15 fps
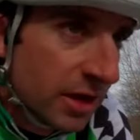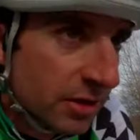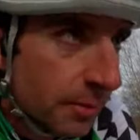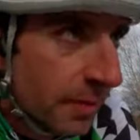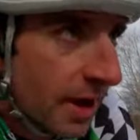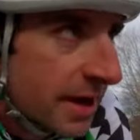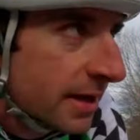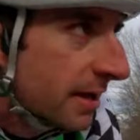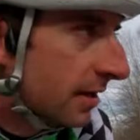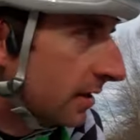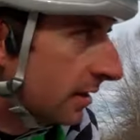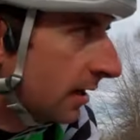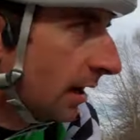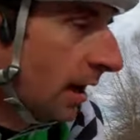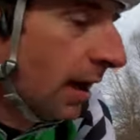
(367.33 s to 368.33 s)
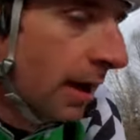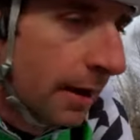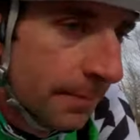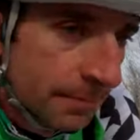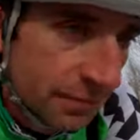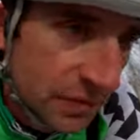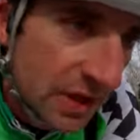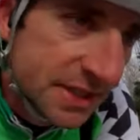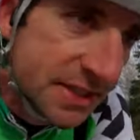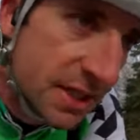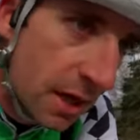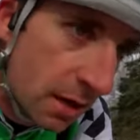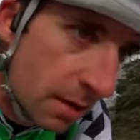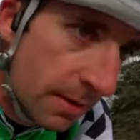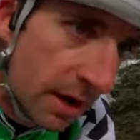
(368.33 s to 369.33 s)
on the bike. Let's
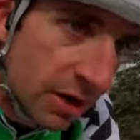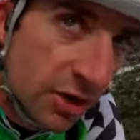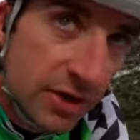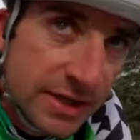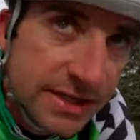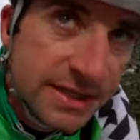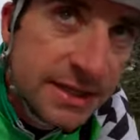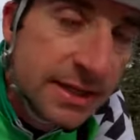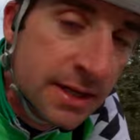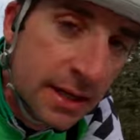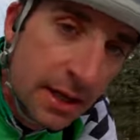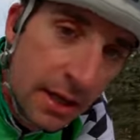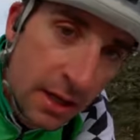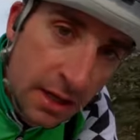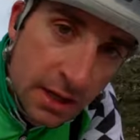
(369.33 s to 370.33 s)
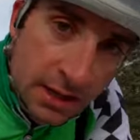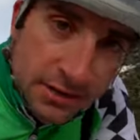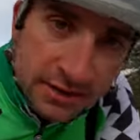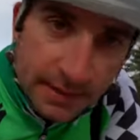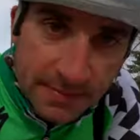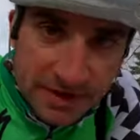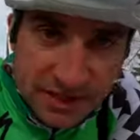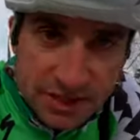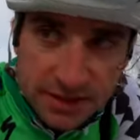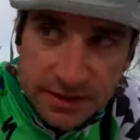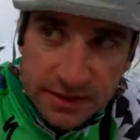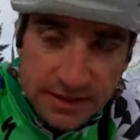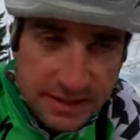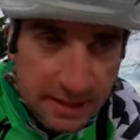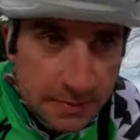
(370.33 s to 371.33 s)
talk about Greece. So I
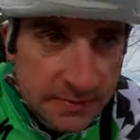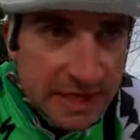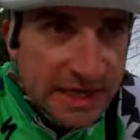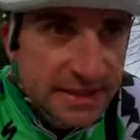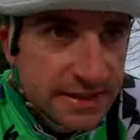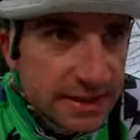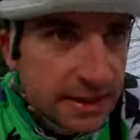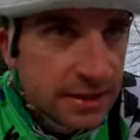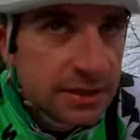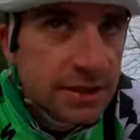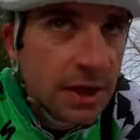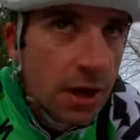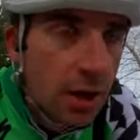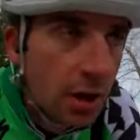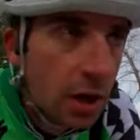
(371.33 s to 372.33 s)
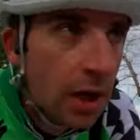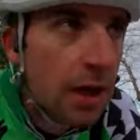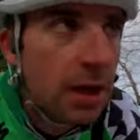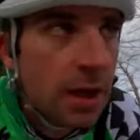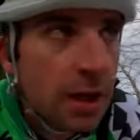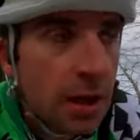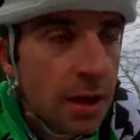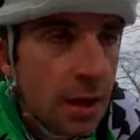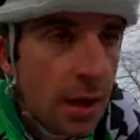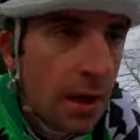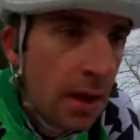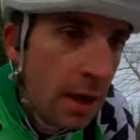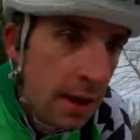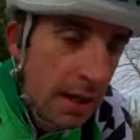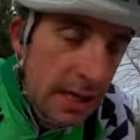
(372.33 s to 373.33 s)
mentioned the team testing. So
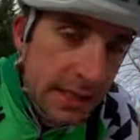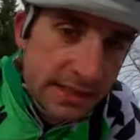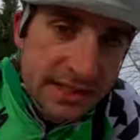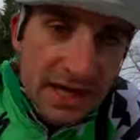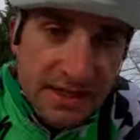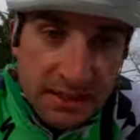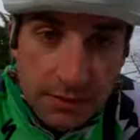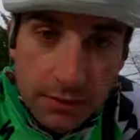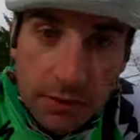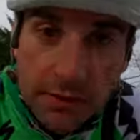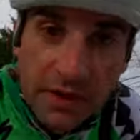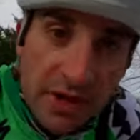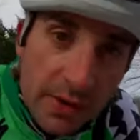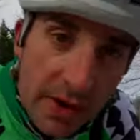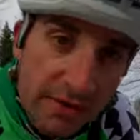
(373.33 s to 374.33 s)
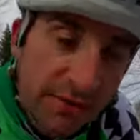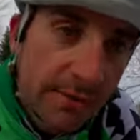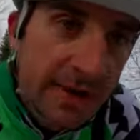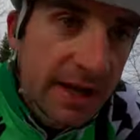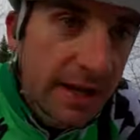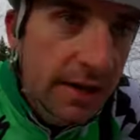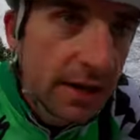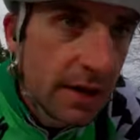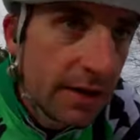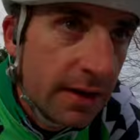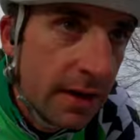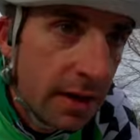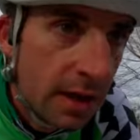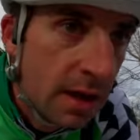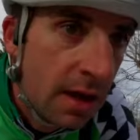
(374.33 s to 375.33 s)
testing went really well for me.
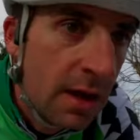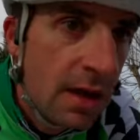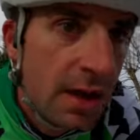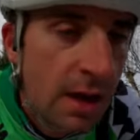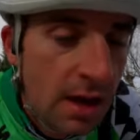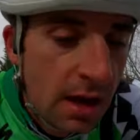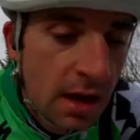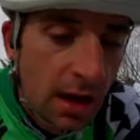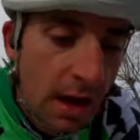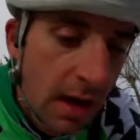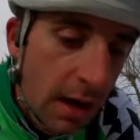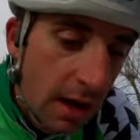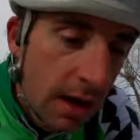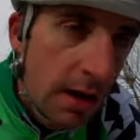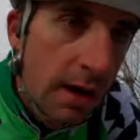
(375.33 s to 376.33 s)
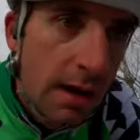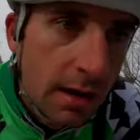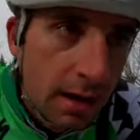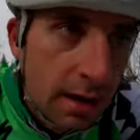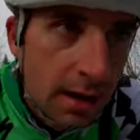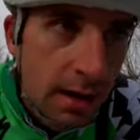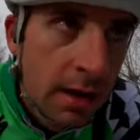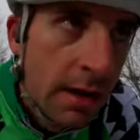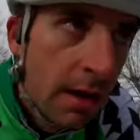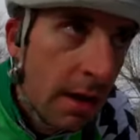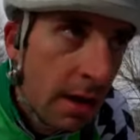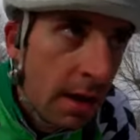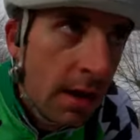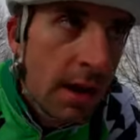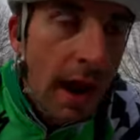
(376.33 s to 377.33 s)
I
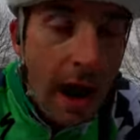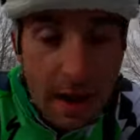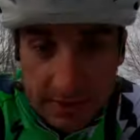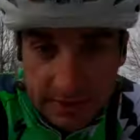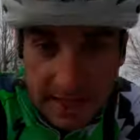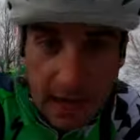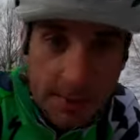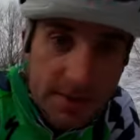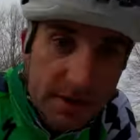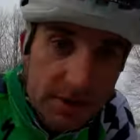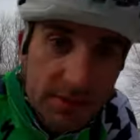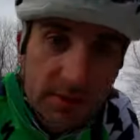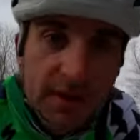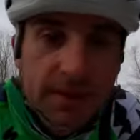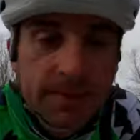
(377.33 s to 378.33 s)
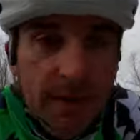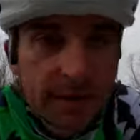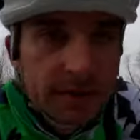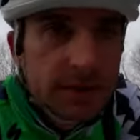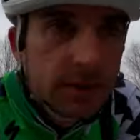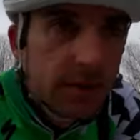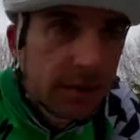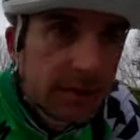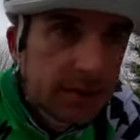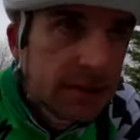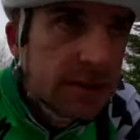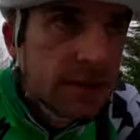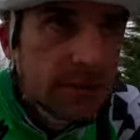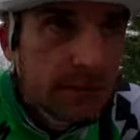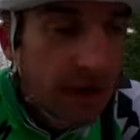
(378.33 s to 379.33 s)
was happy with my
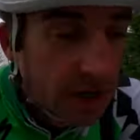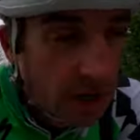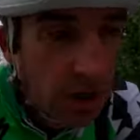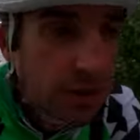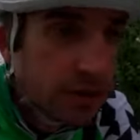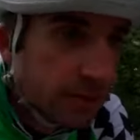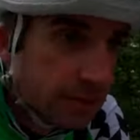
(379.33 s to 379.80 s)
results. My coach